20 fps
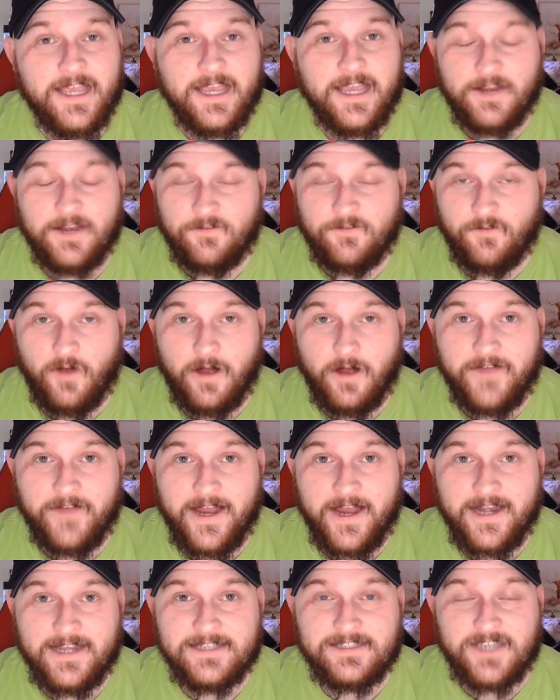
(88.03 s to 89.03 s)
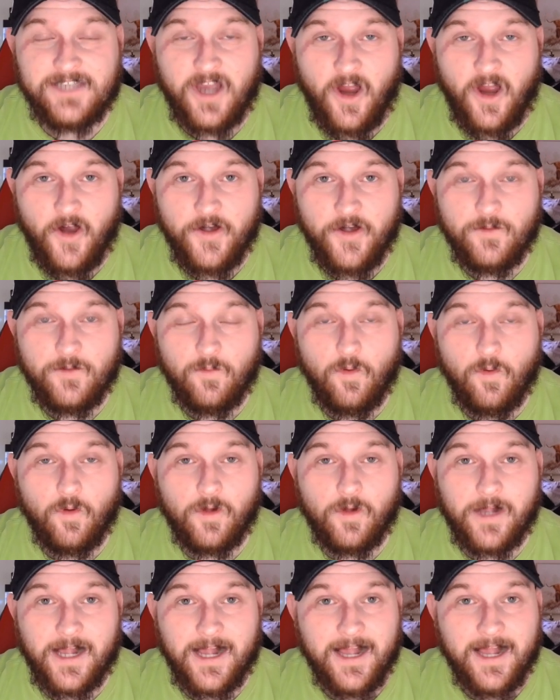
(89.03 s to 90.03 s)
At 5'8" is Cody
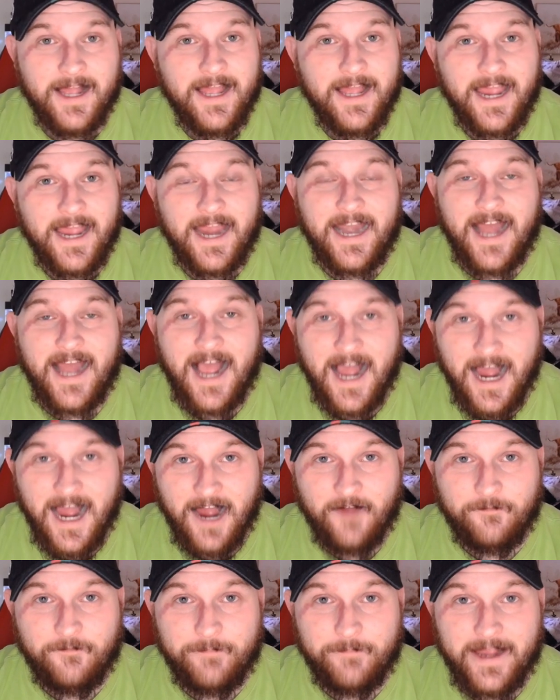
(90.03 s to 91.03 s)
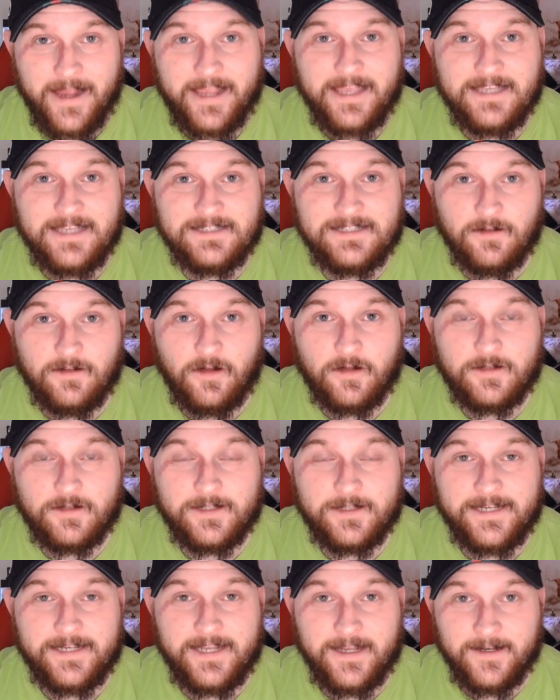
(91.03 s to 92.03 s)
Walker, and halfback is
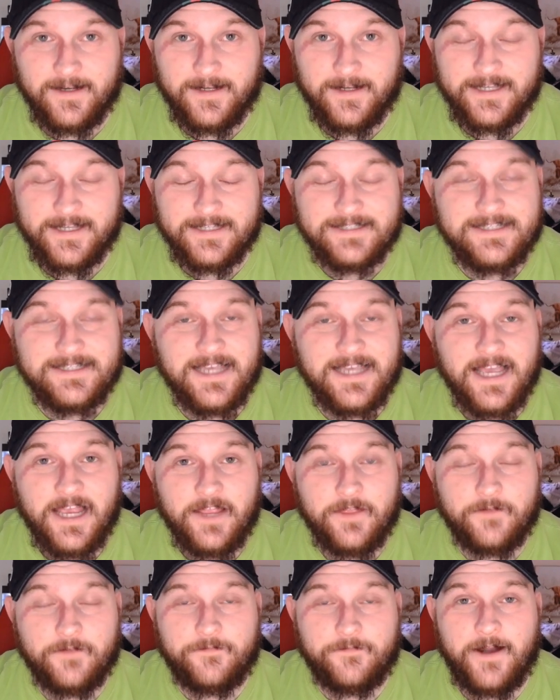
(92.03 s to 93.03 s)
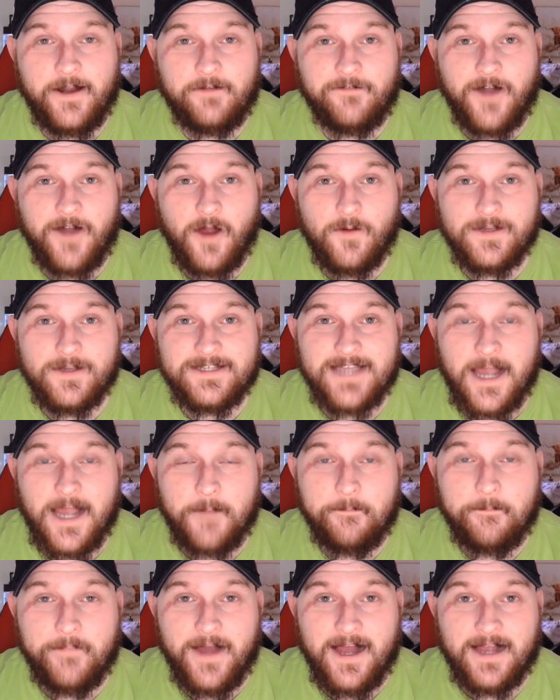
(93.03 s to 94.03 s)
Lachlan Ilias. The front rowers
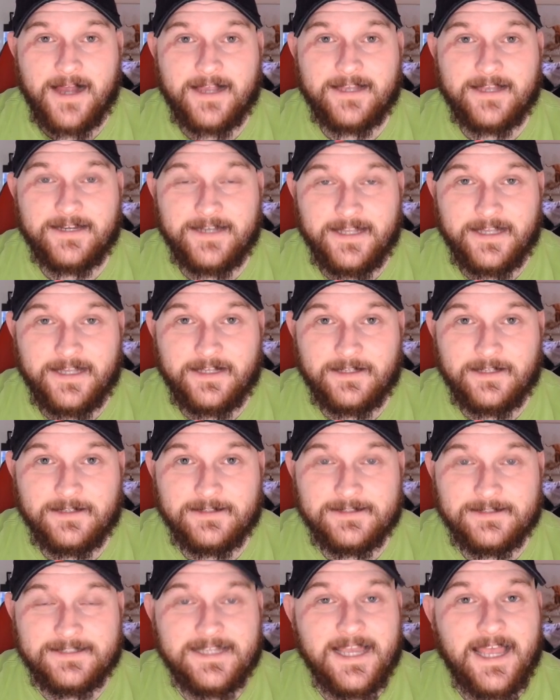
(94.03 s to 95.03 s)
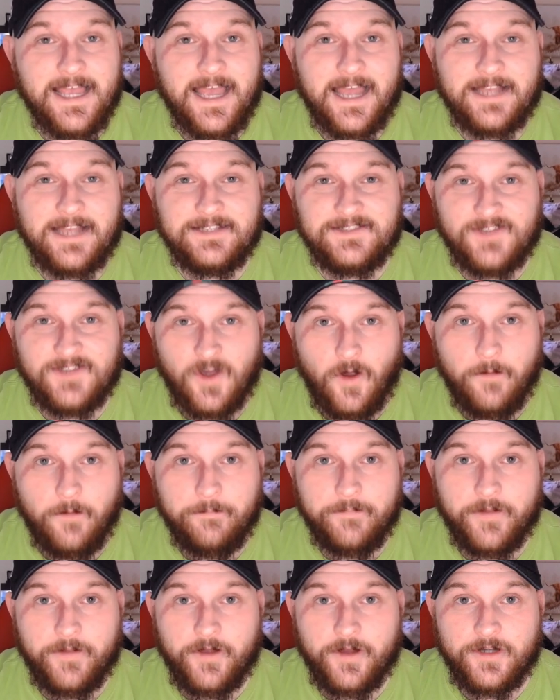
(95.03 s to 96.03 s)
are Mark Nichols and
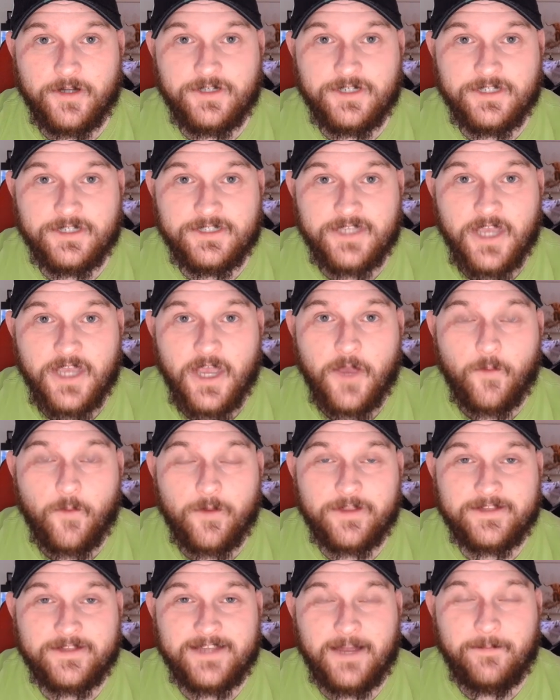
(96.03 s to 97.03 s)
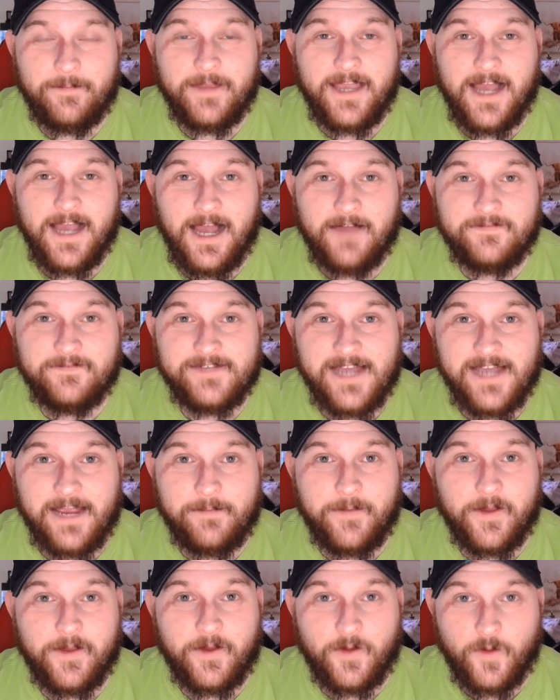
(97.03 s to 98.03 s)
Tom Burgess, with dummy half
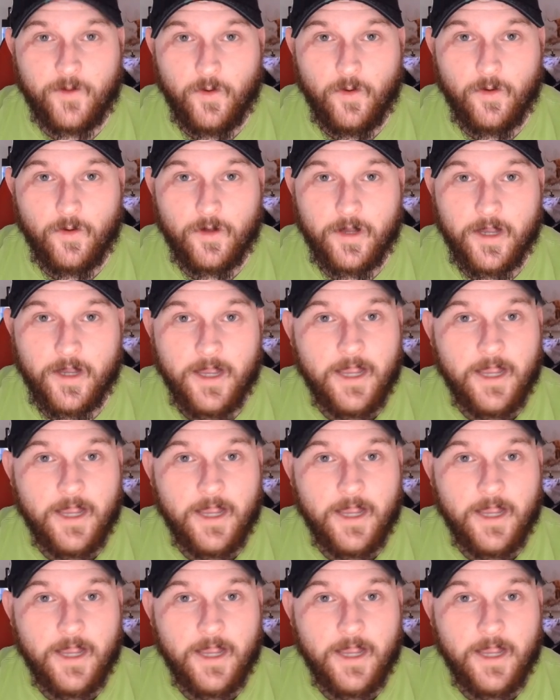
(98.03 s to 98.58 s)
Damien Cook.